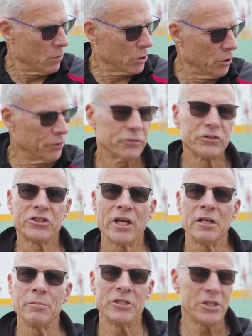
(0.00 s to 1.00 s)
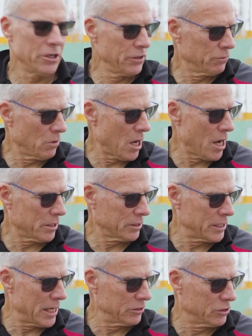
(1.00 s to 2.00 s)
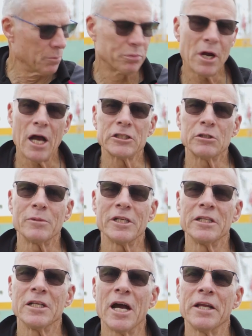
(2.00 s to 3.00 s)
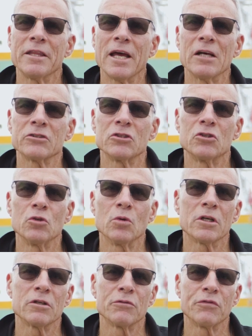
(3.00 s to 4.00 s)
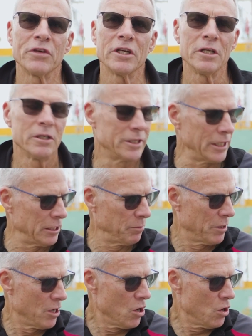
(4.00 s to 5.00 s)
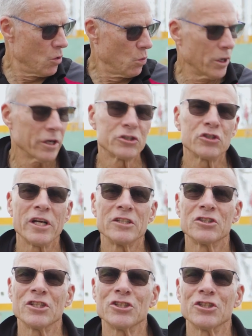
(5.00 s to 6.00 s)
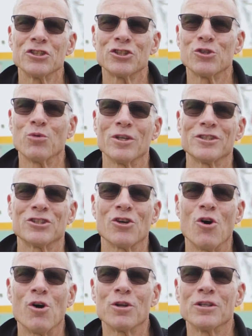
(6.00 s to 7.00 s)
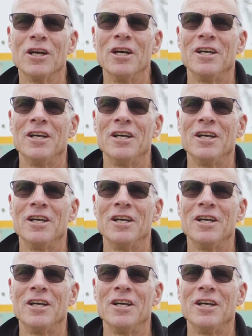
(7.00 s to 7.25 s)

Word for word: We're going through sedimentary rock down to approximately 9,200 feet deep, where it transitions to what's called